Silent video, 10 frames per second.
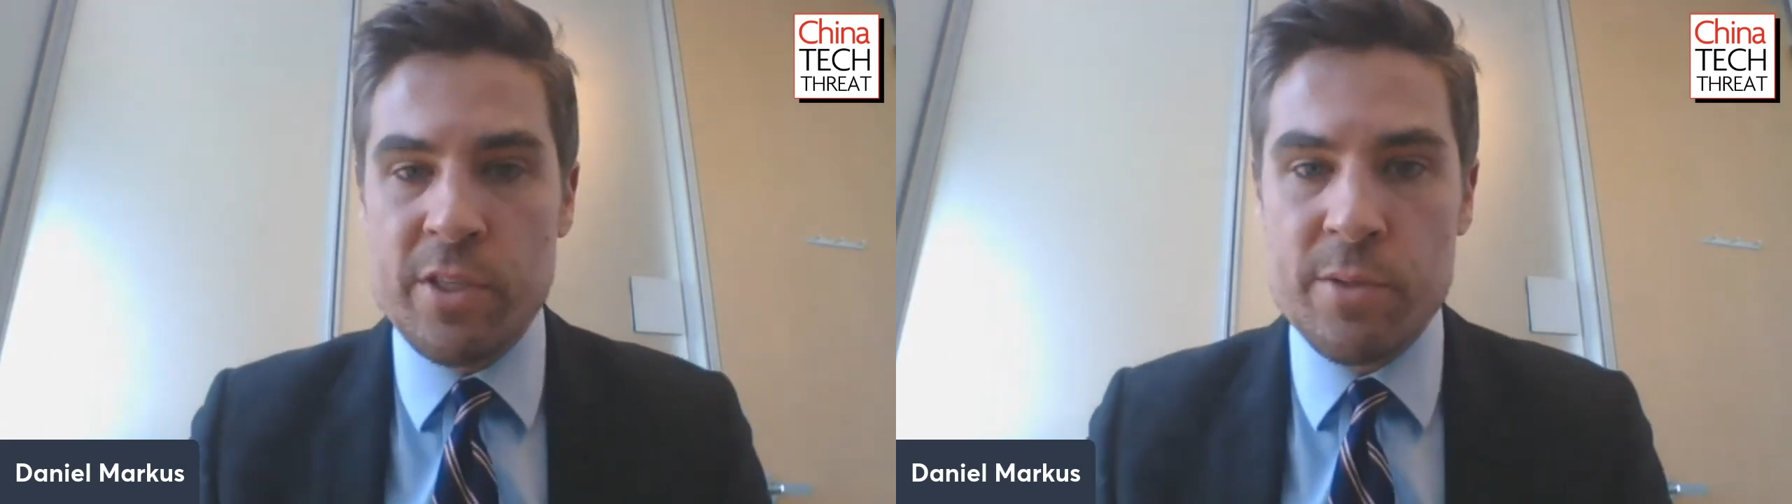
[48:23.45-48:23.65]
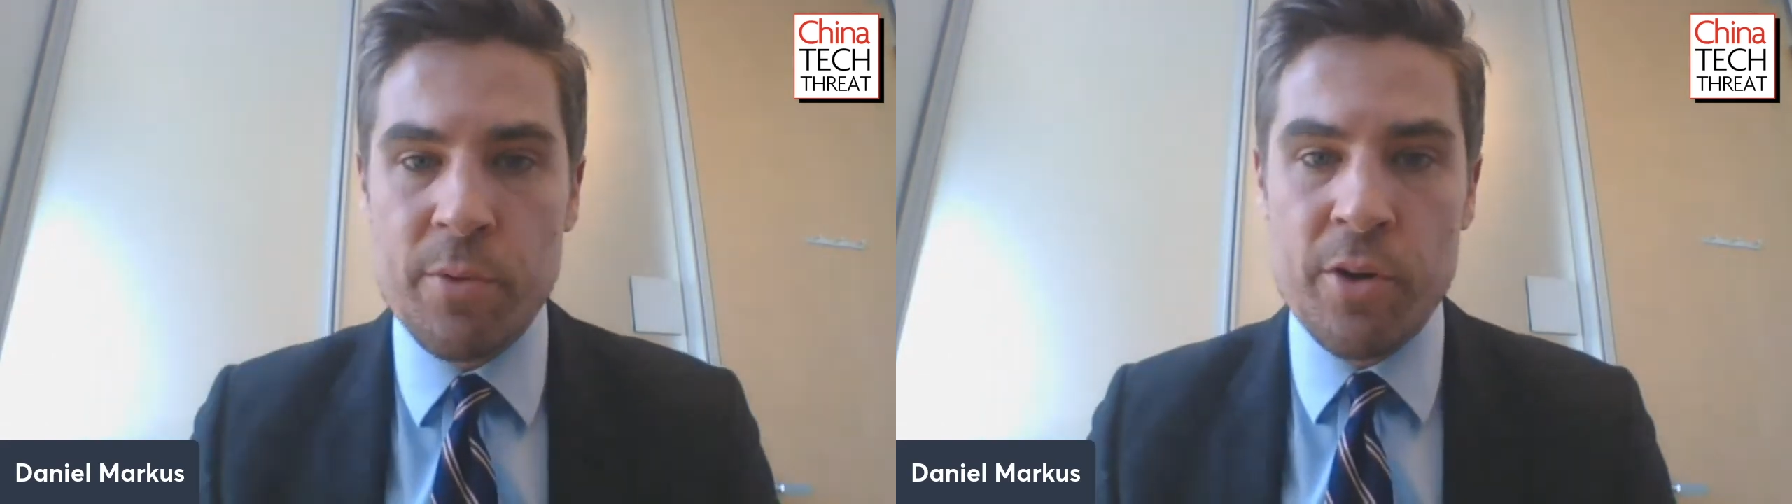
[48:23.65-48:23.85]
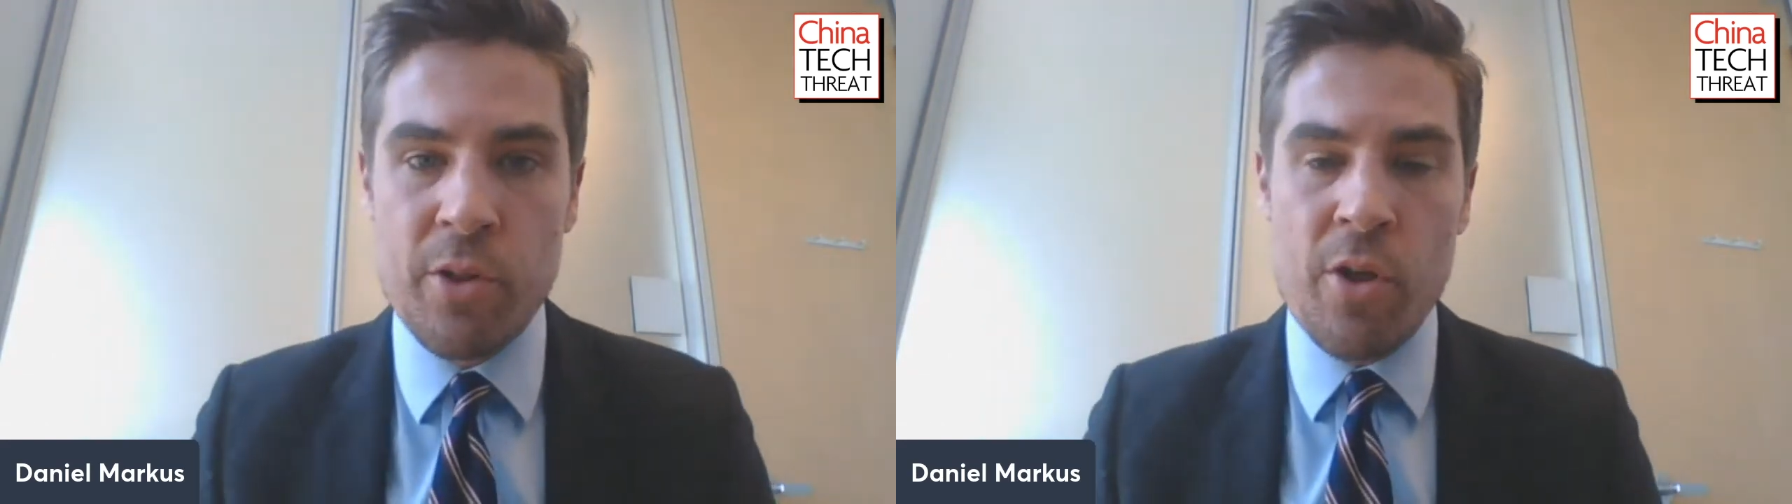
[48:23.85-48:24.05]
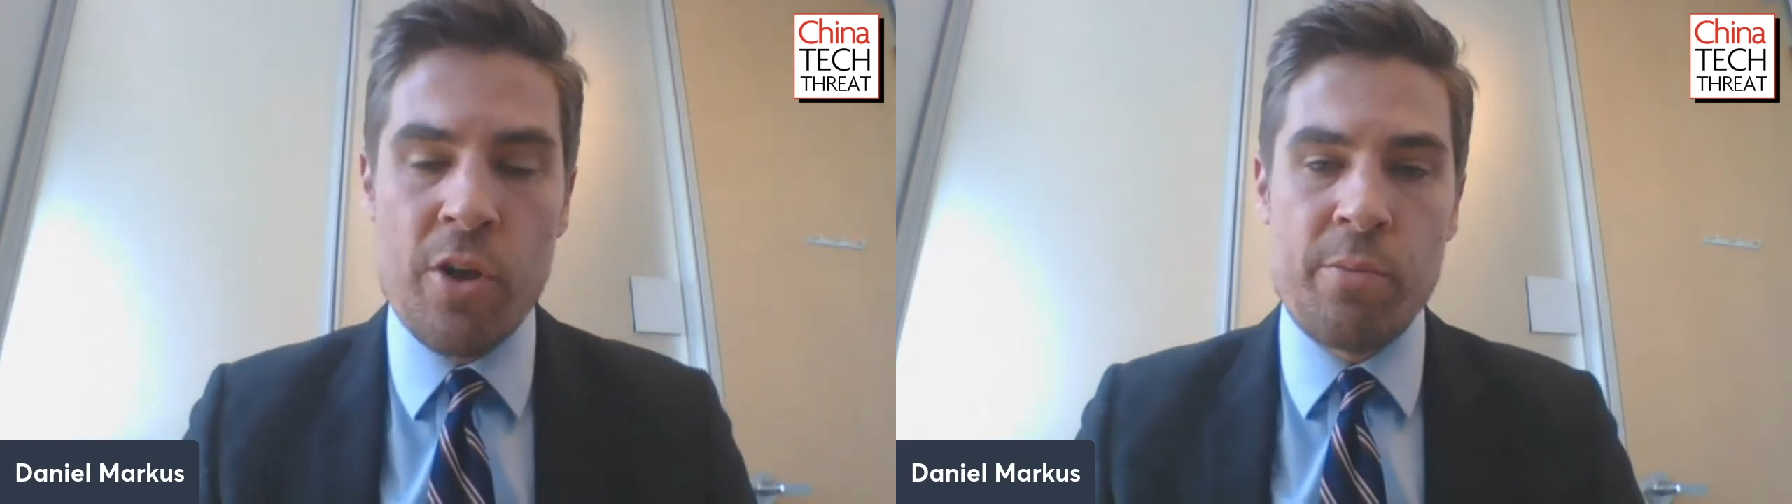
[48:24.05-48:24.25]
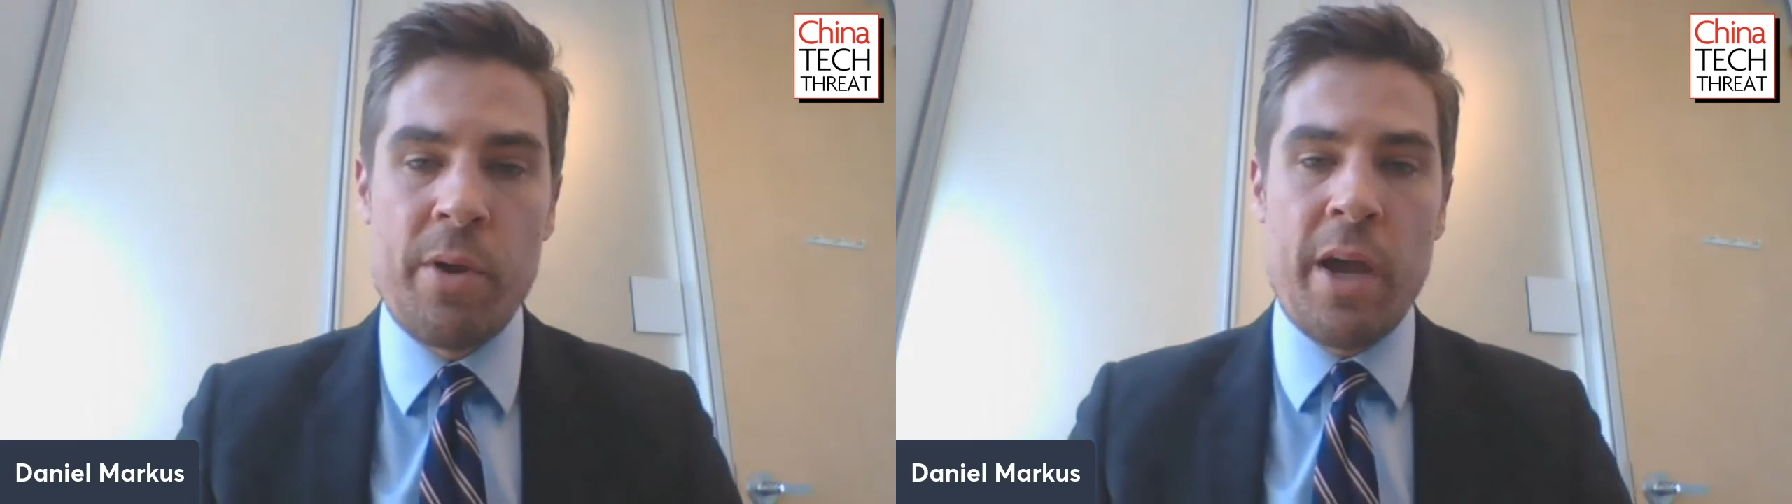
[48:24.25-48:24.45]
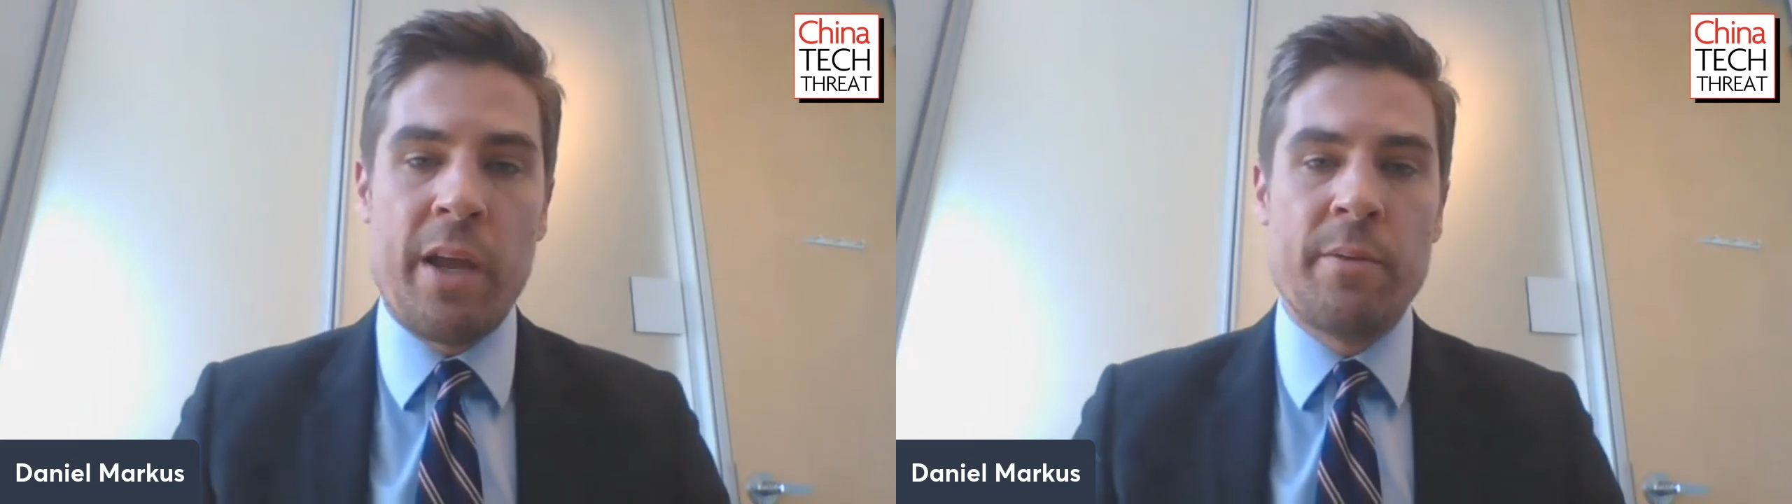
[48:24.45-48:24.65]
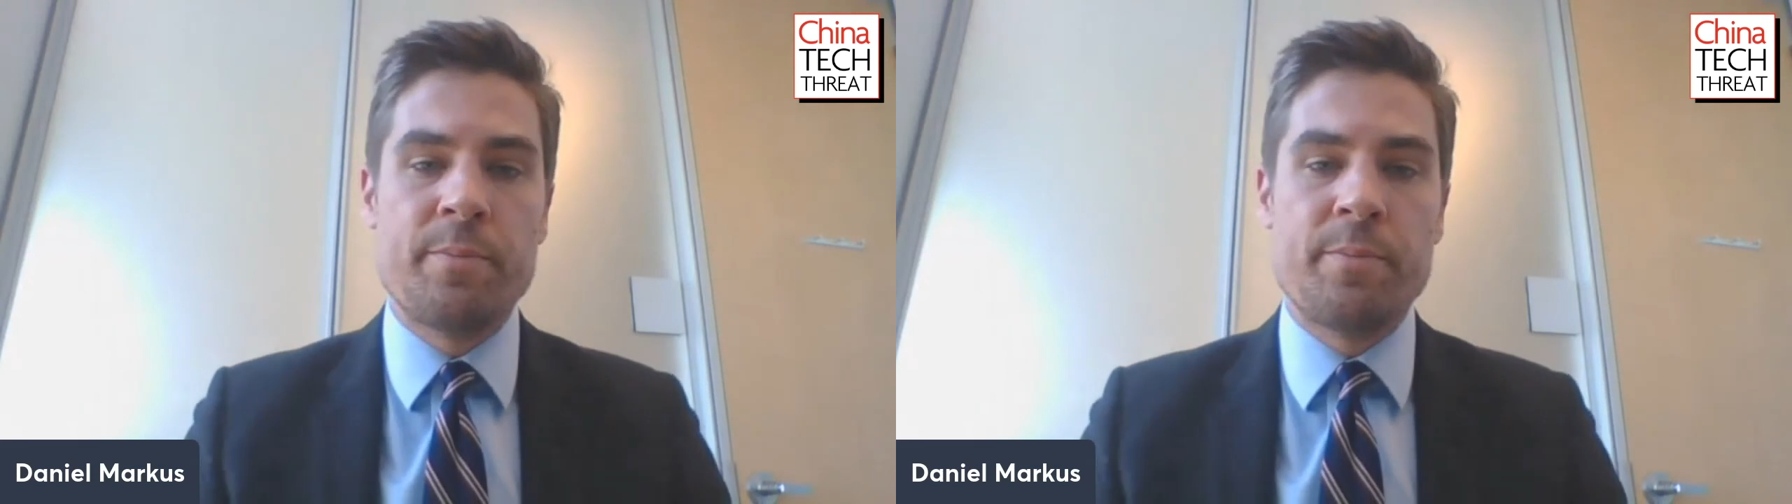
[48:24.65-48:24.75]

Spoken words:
spurred along by